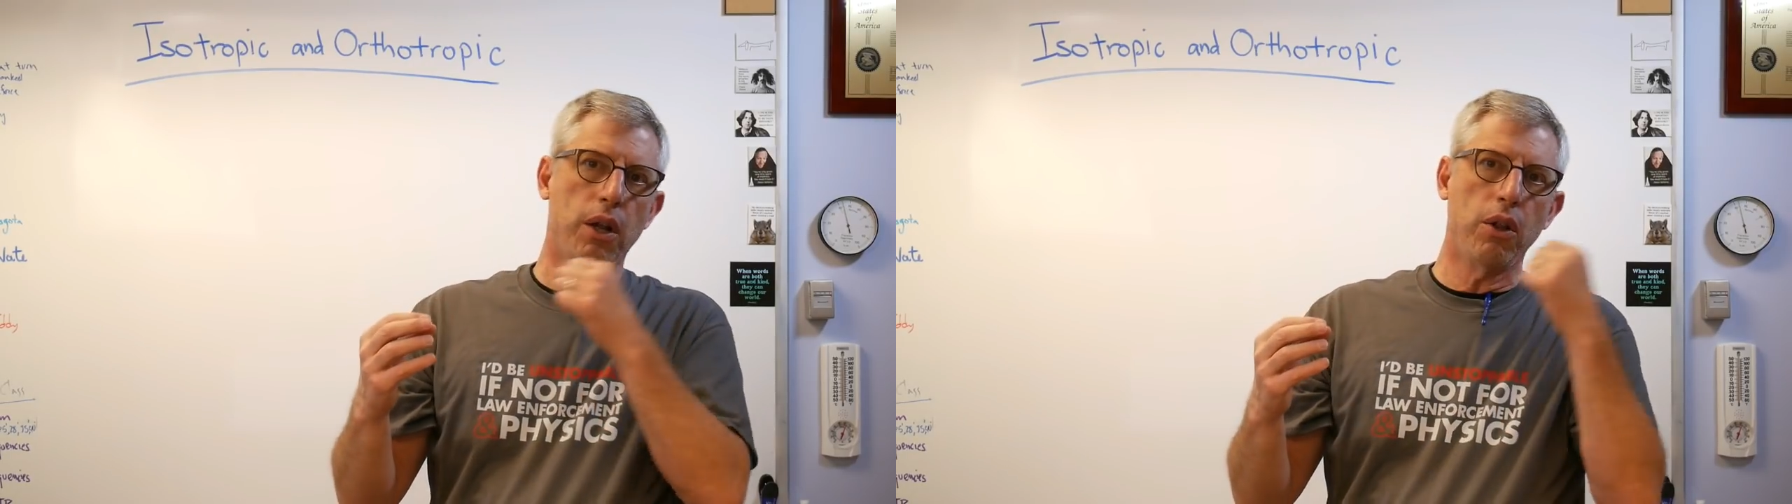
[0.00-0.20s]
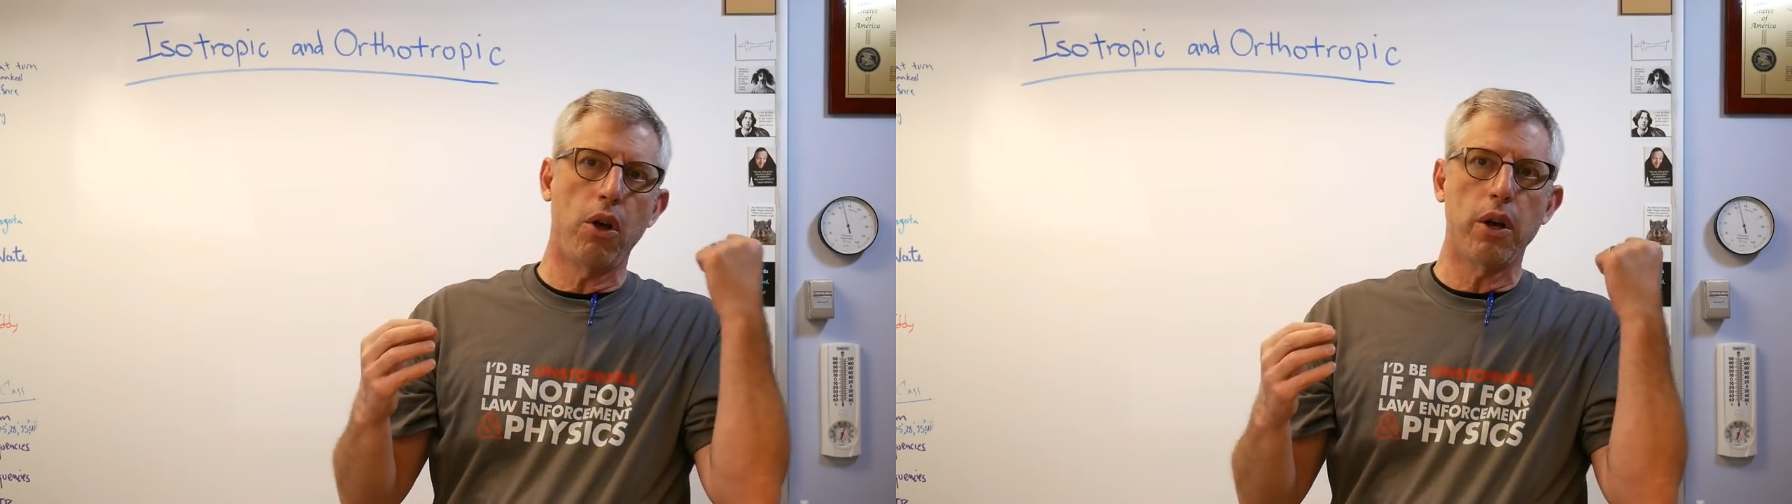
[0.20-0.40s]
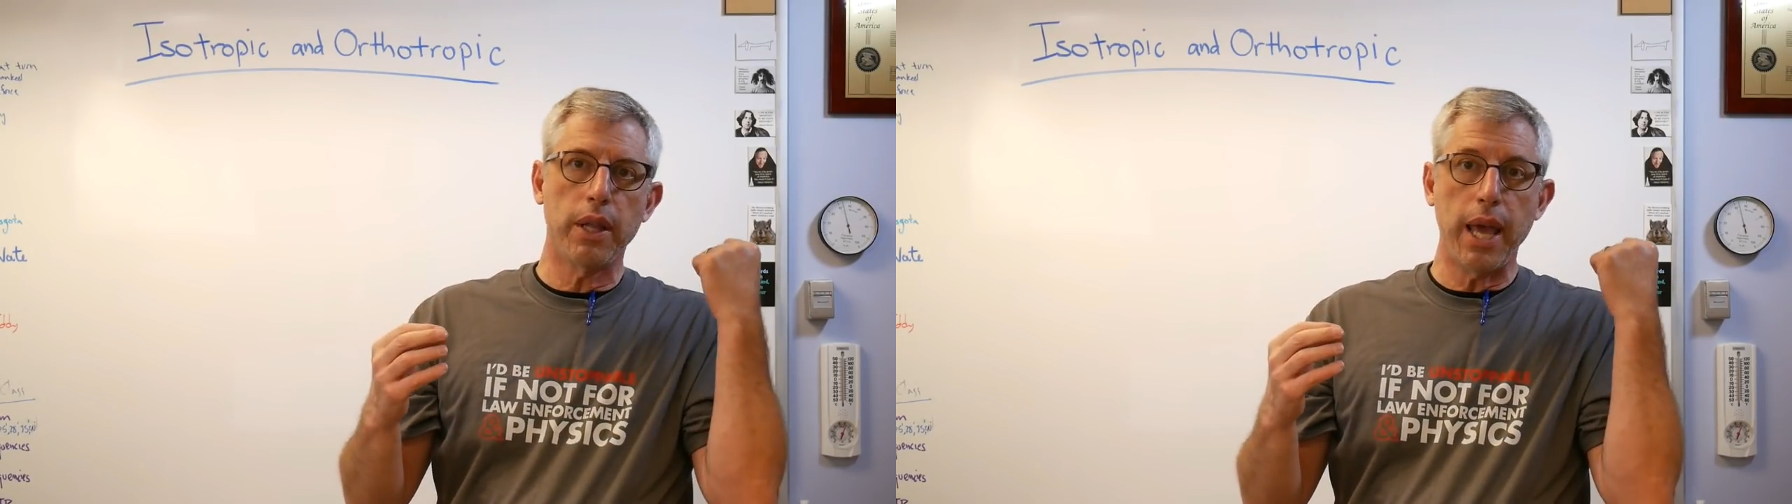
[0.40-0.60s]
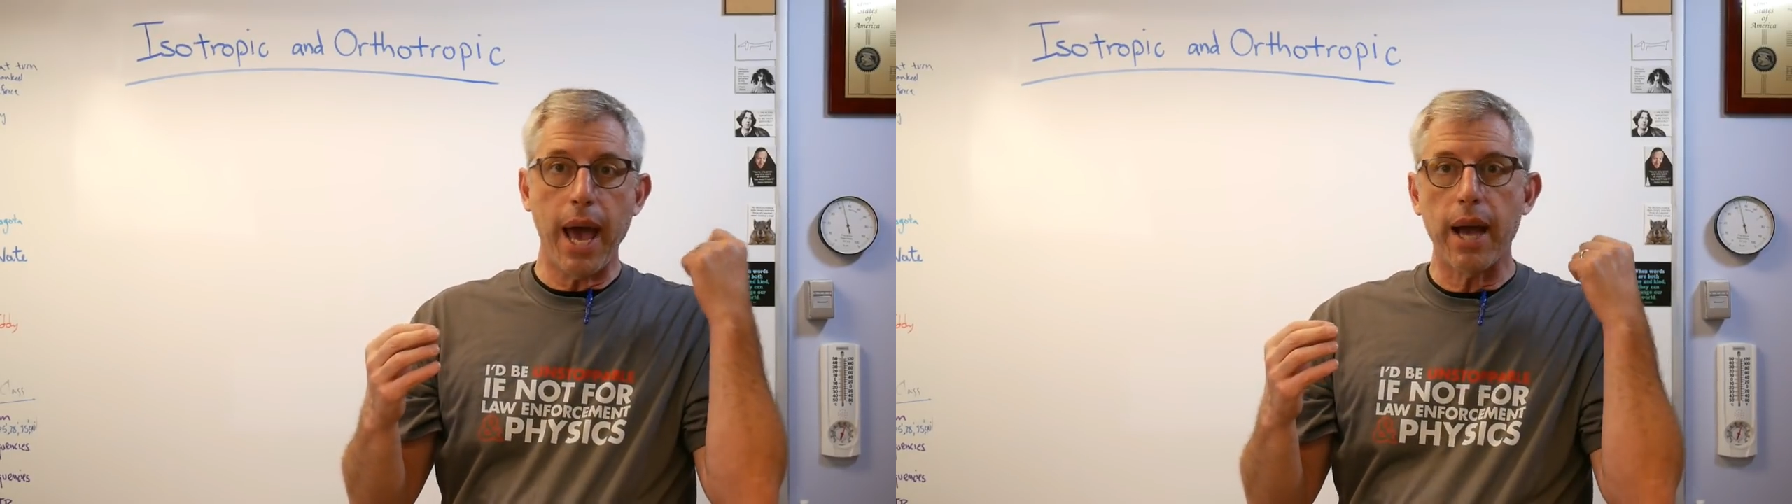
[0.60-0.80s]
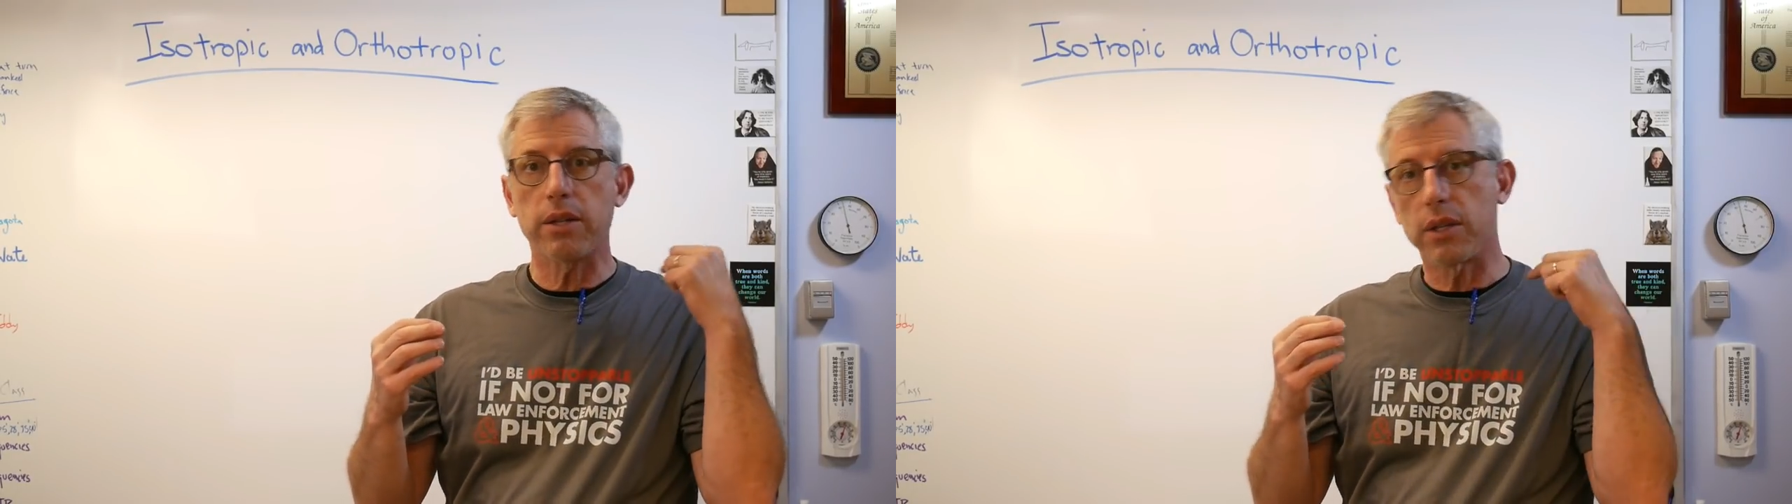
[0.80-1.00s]
along the
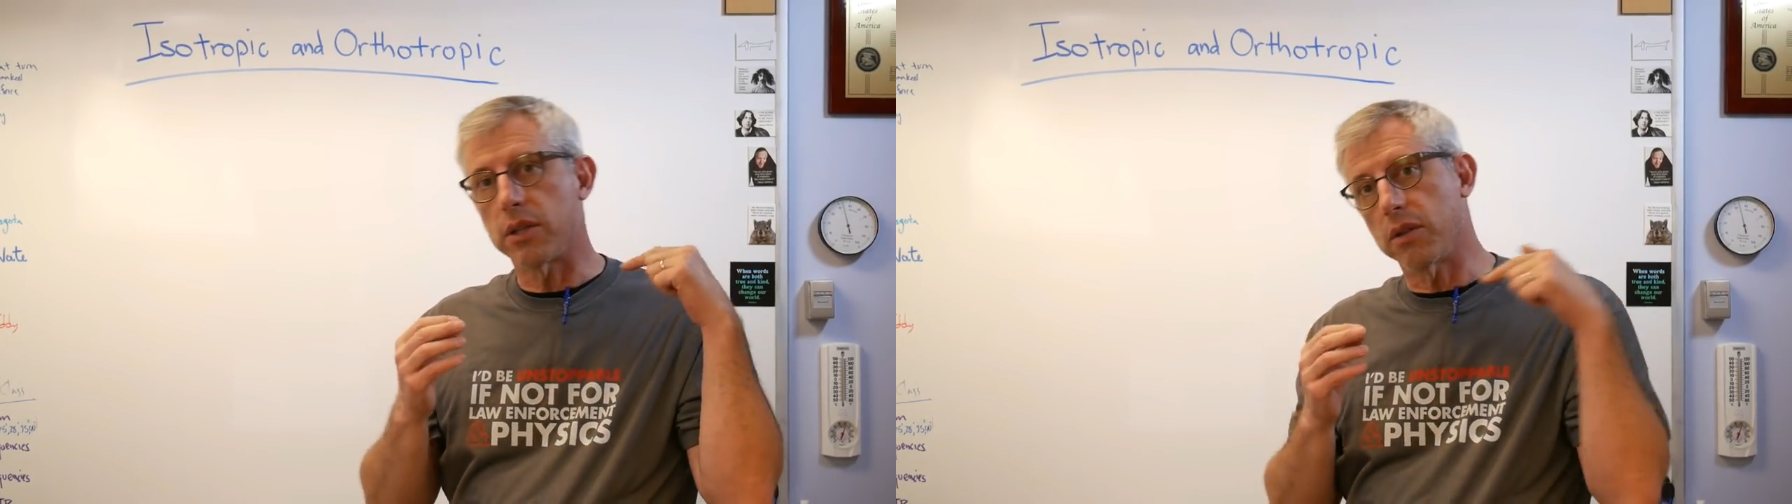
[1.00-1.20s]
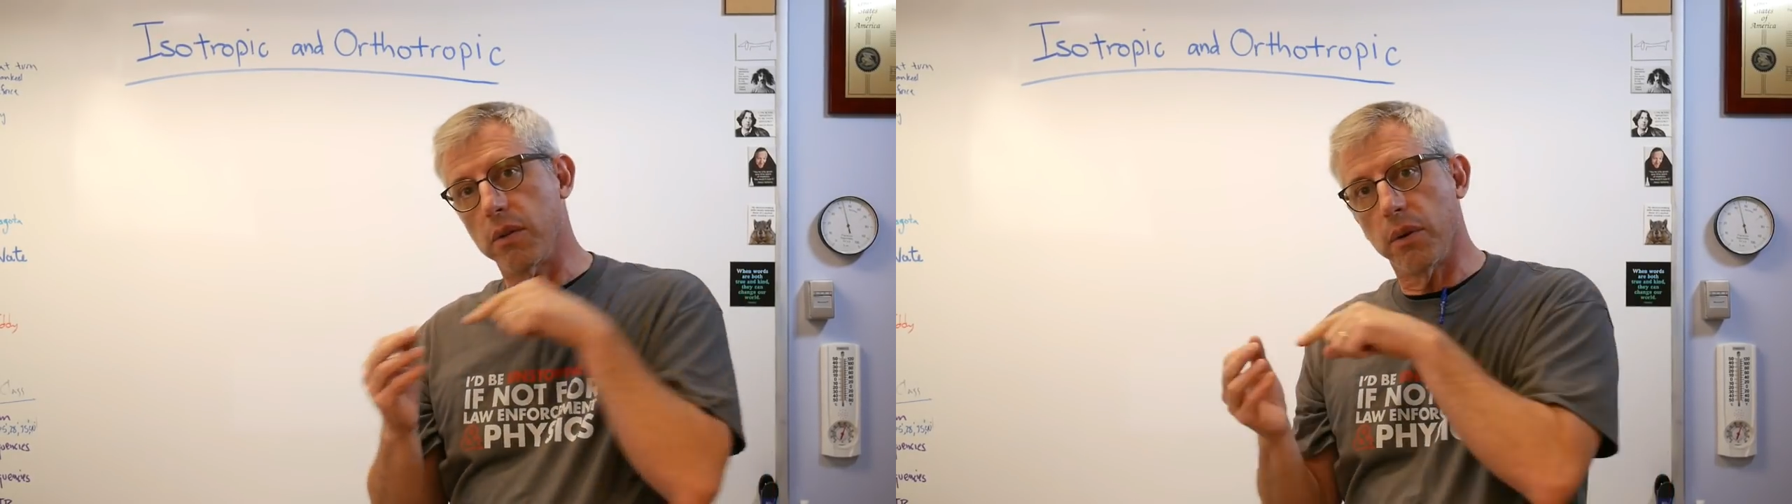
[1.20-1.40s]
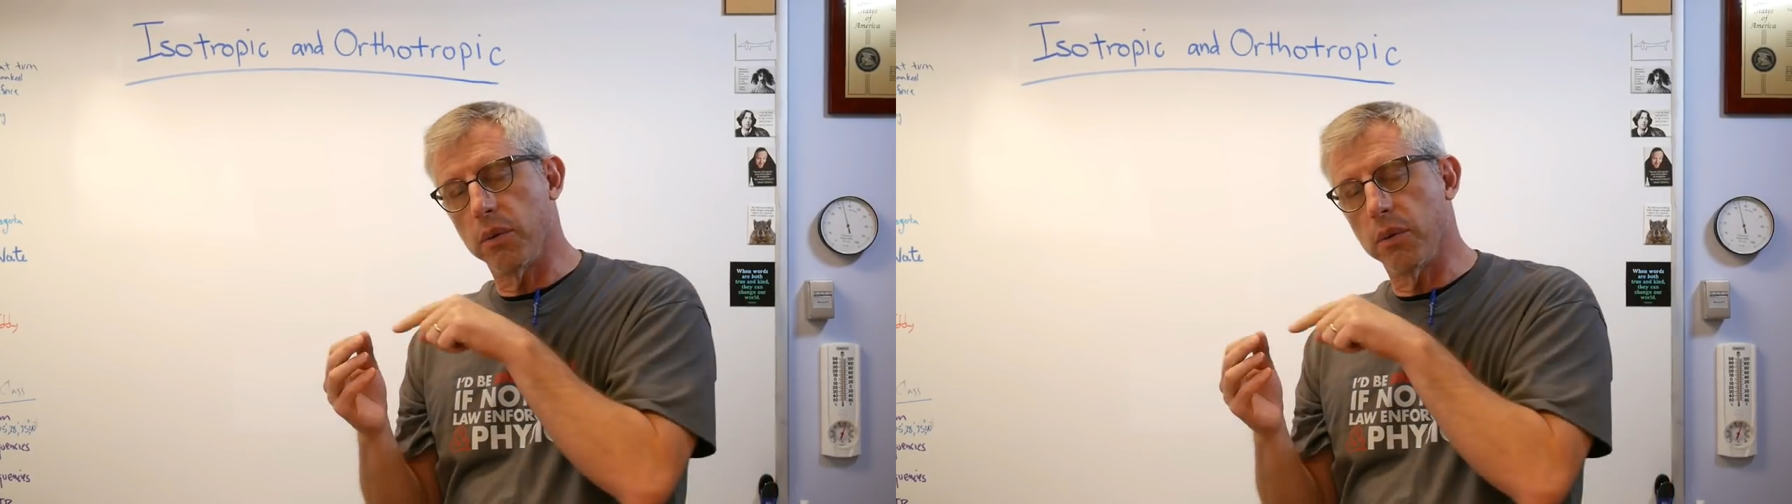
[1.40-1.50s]
axis uh,